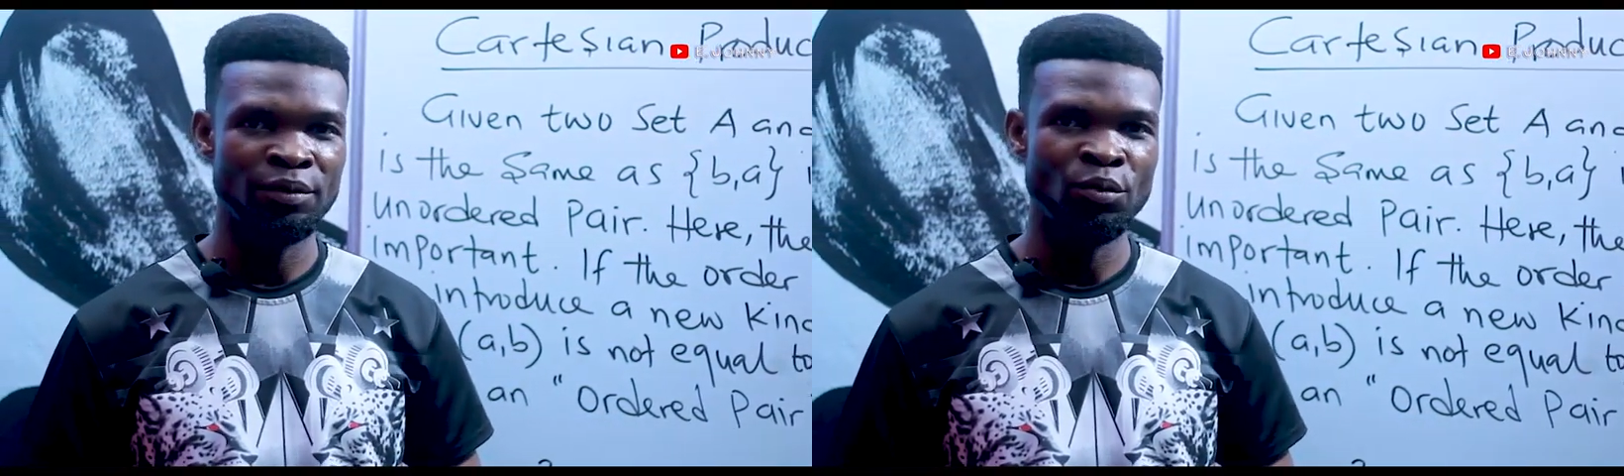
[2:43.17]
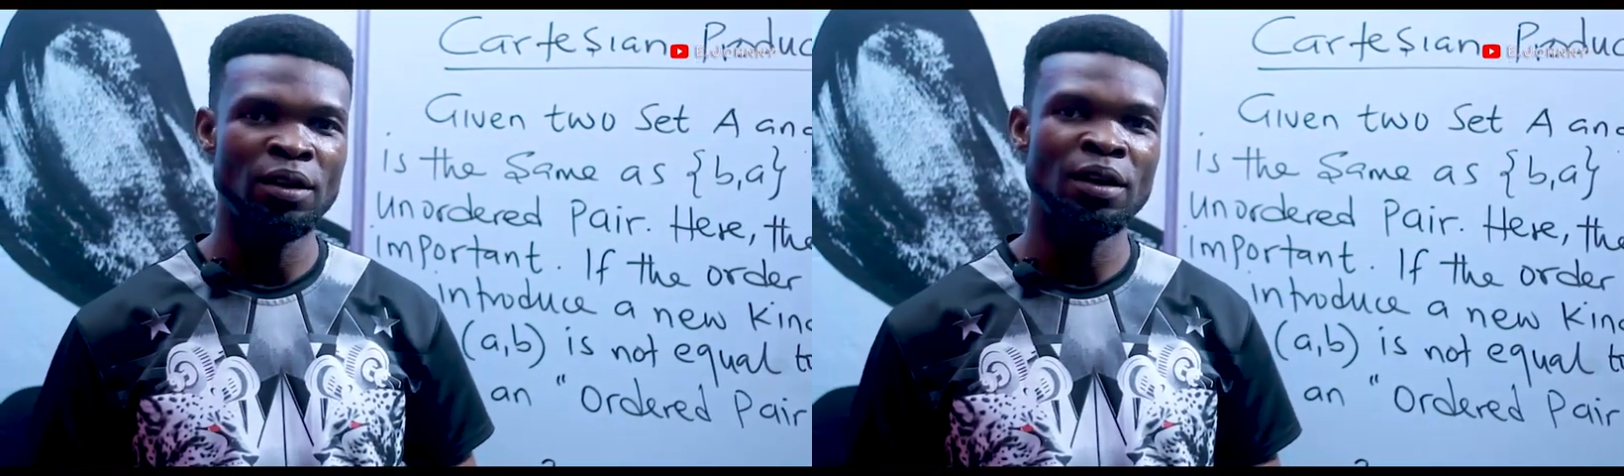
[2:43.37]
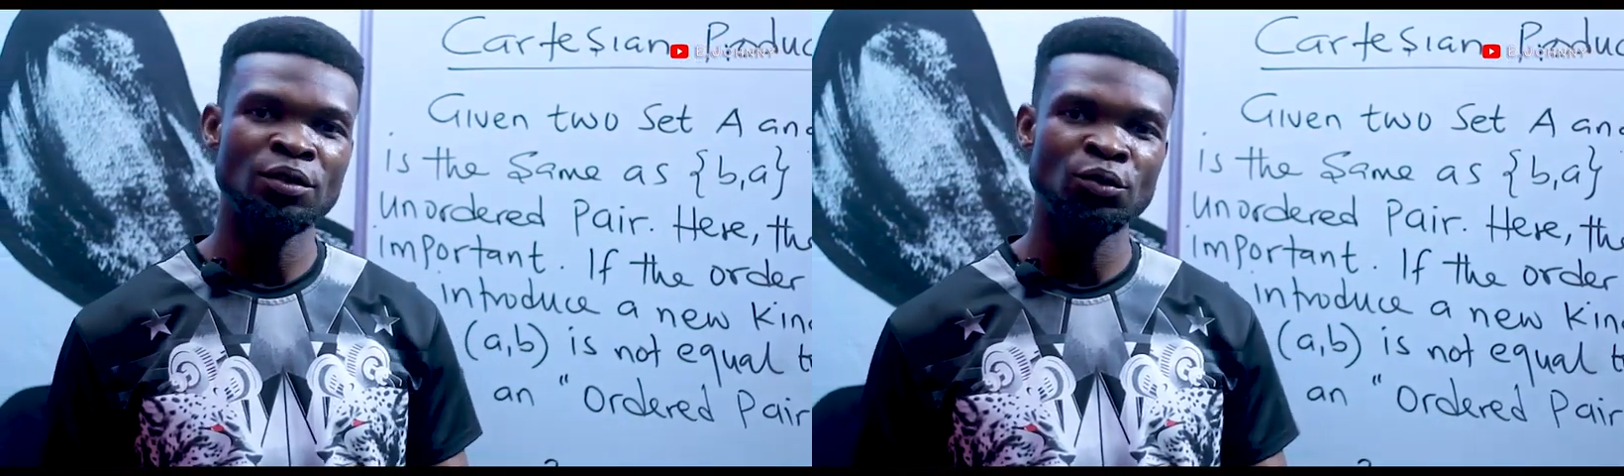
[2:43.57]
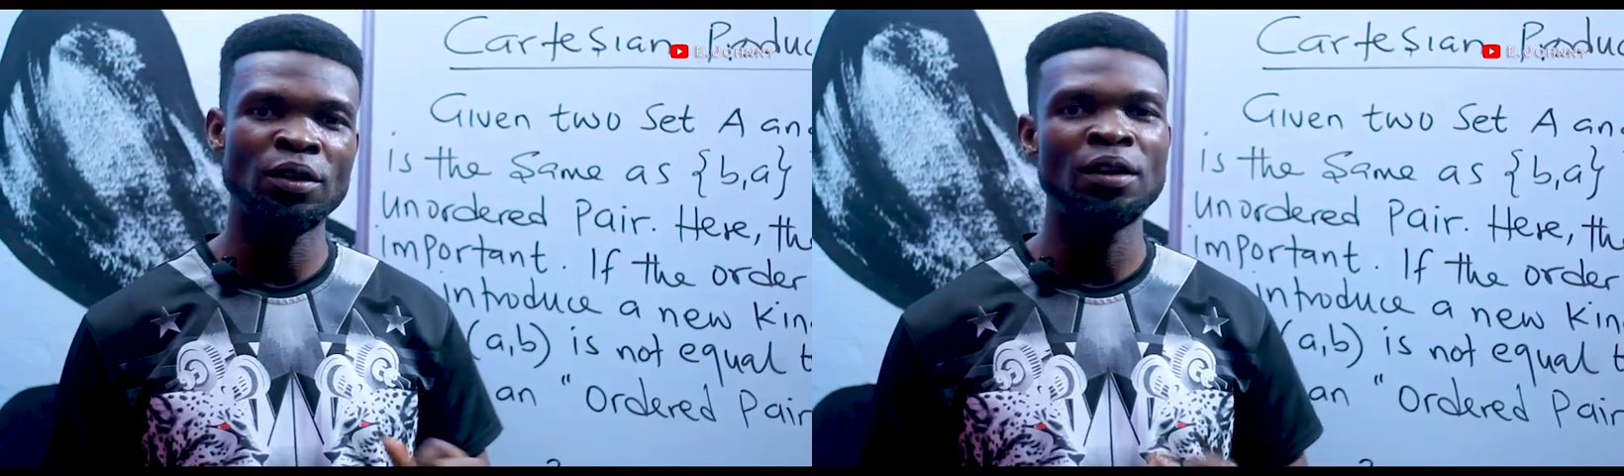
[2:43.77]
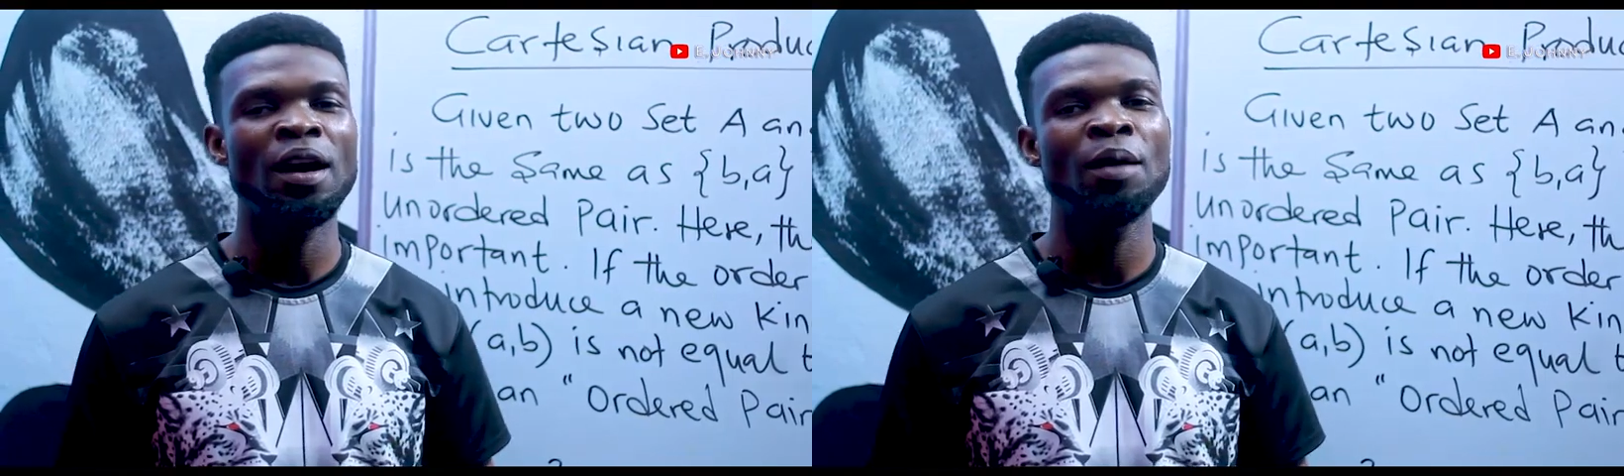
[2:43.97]
And that's where
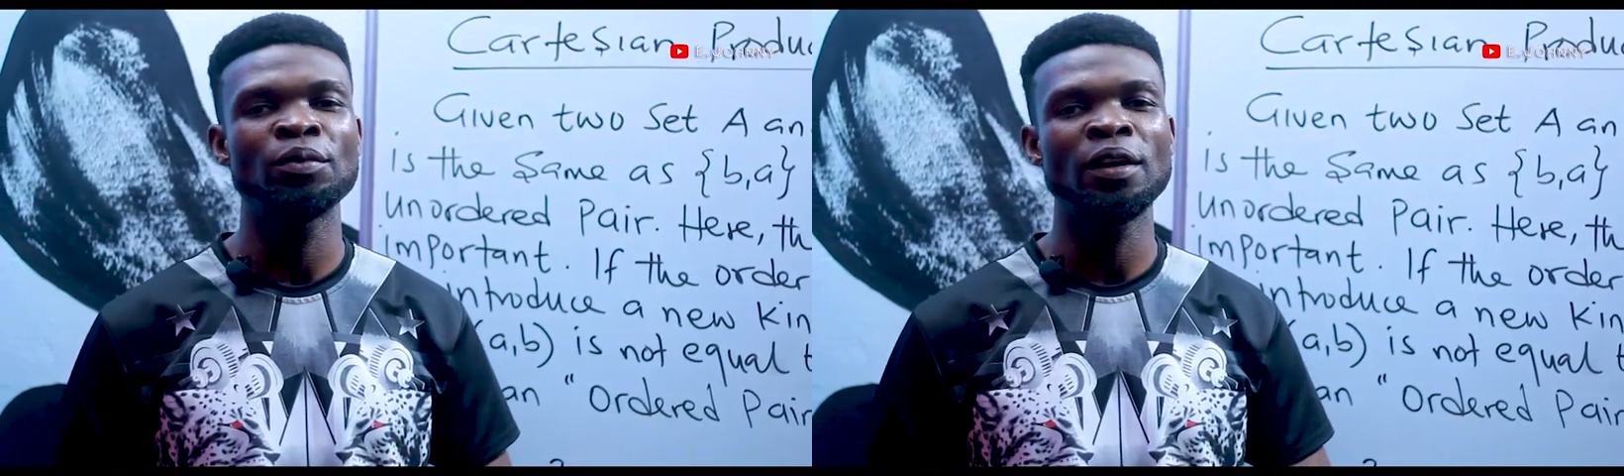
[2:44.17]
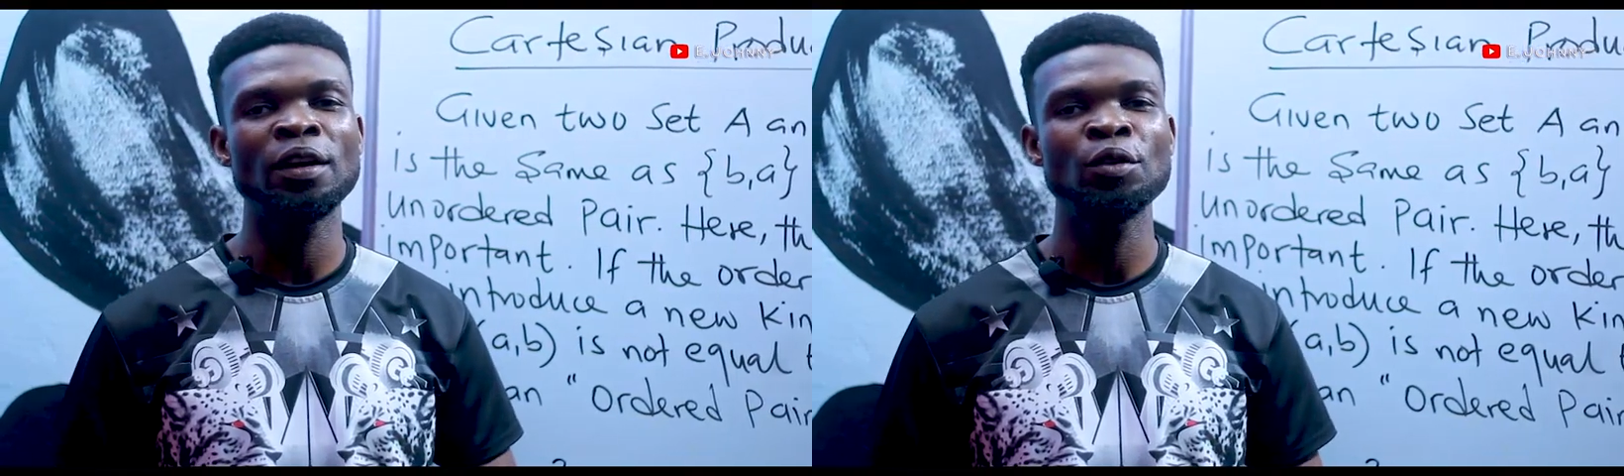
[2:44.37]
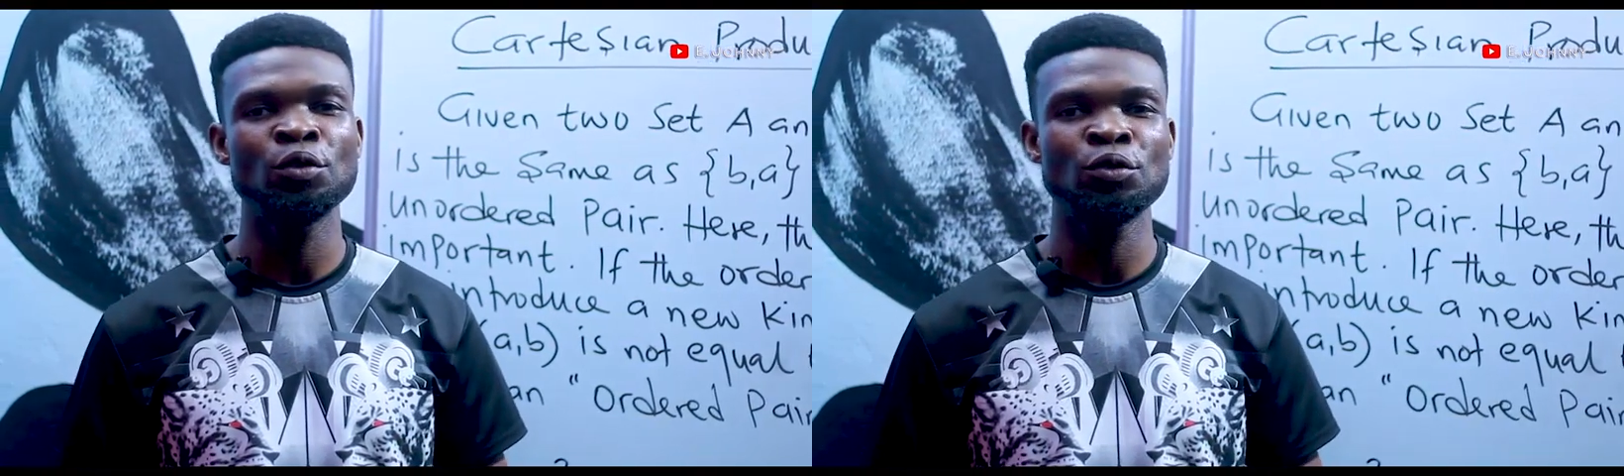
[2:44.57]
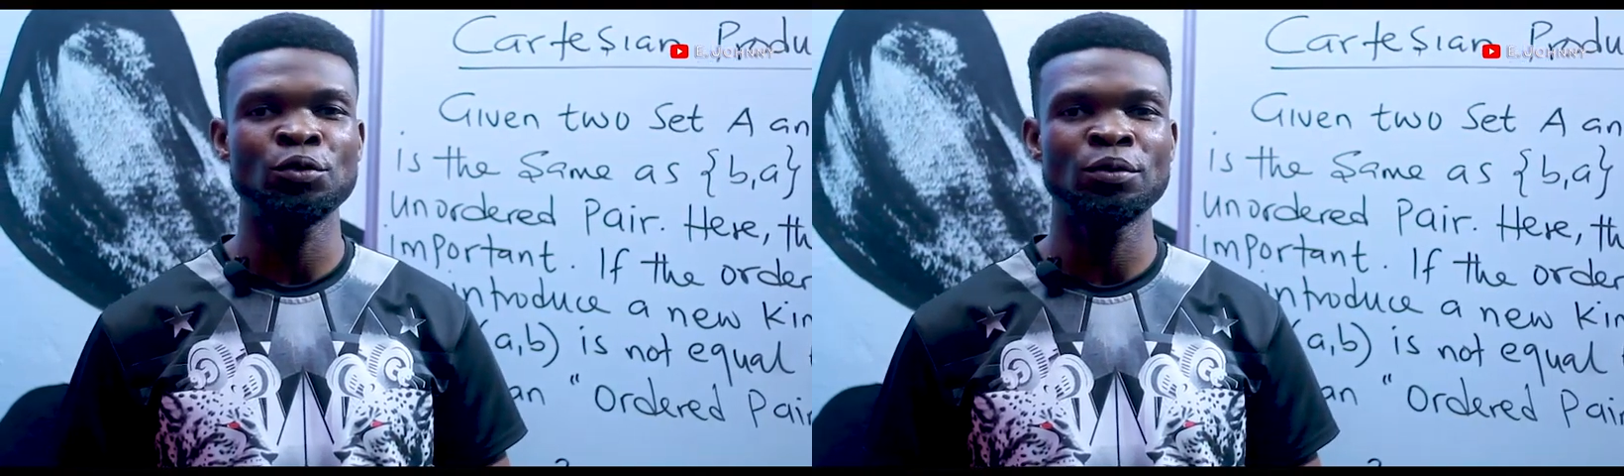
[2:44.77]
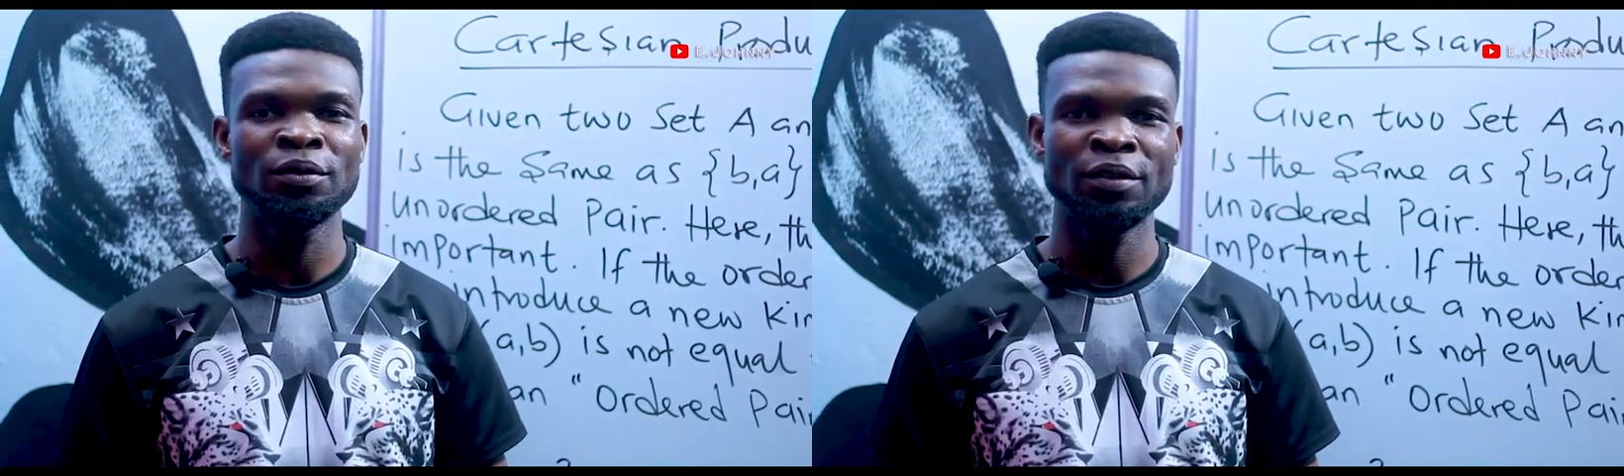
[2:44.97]
I'm taking us to
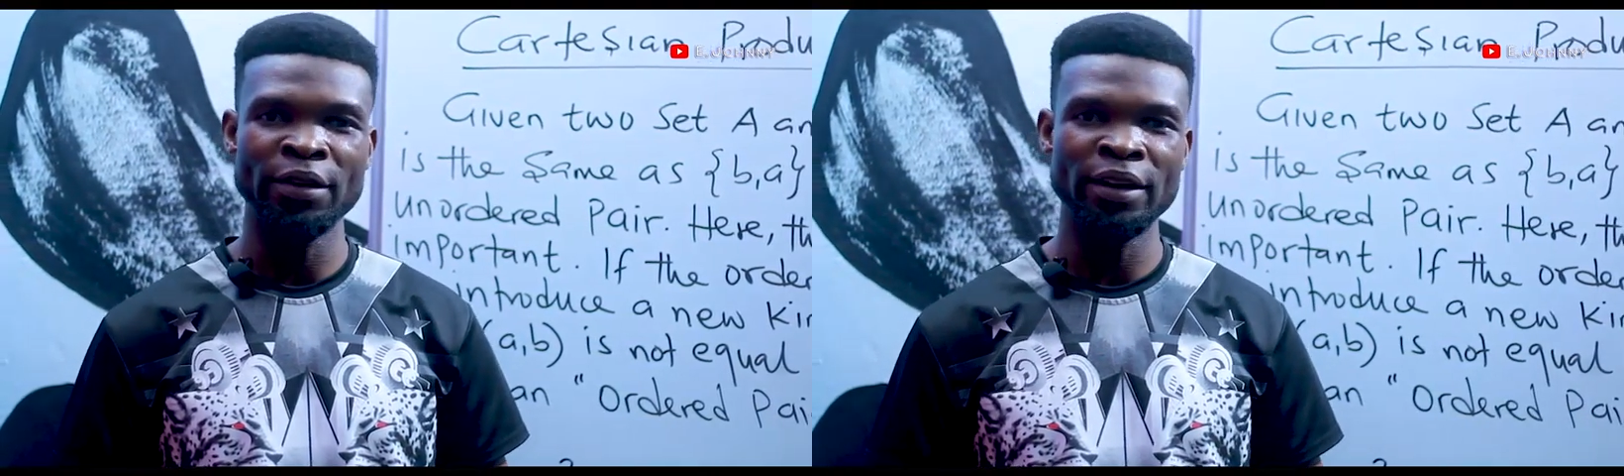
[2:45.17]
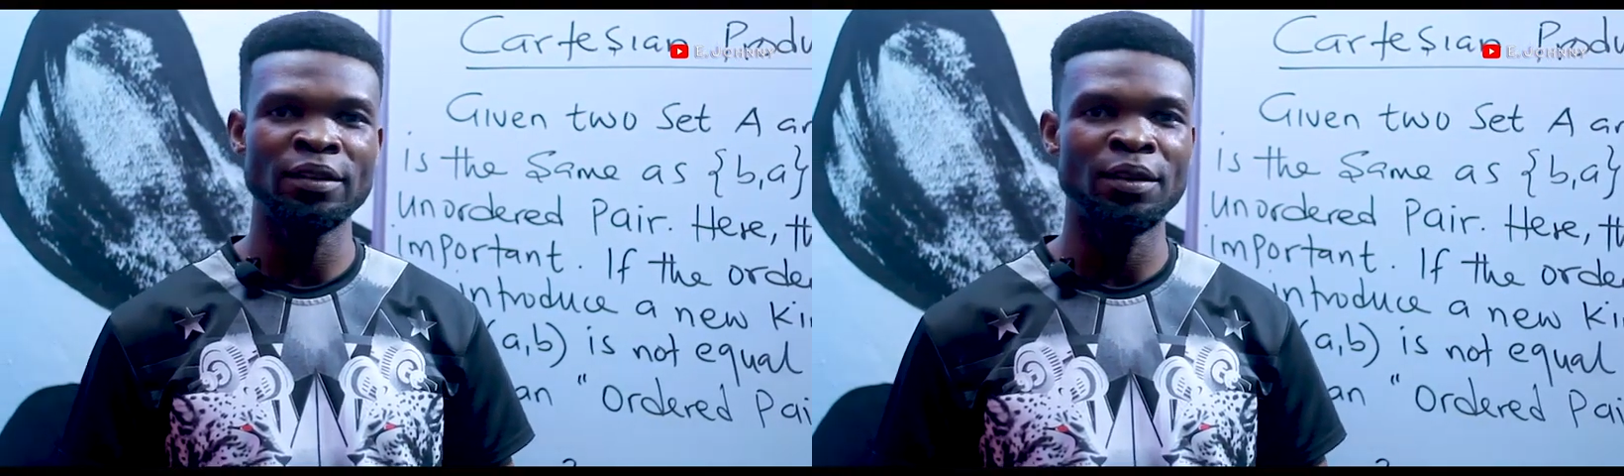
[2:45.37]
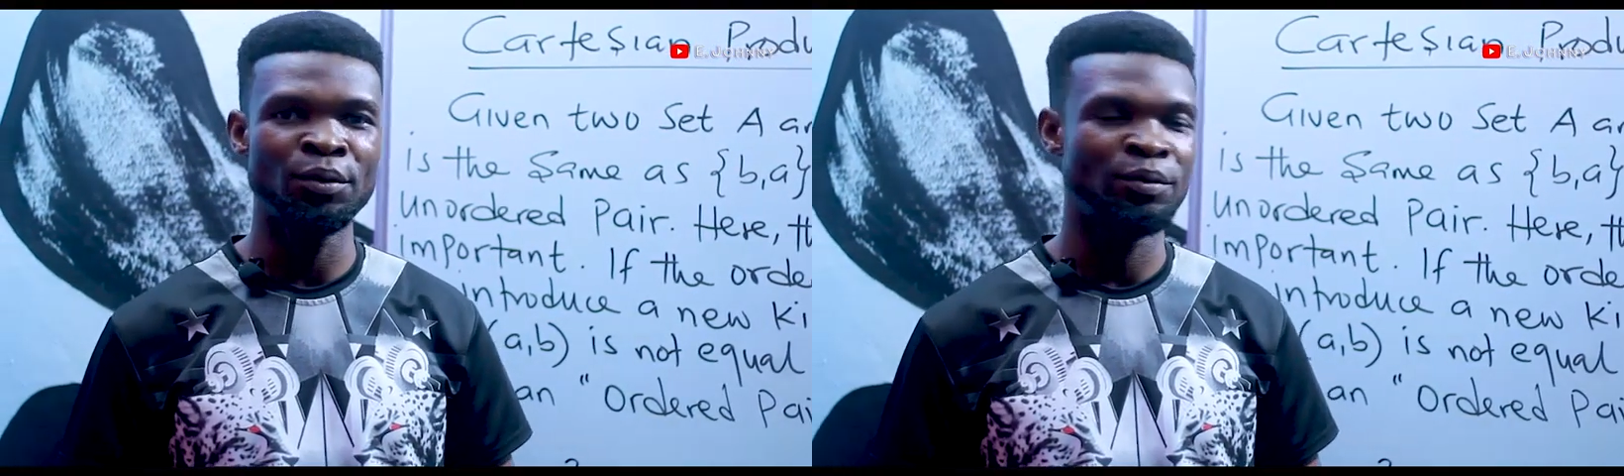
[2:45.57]
right now.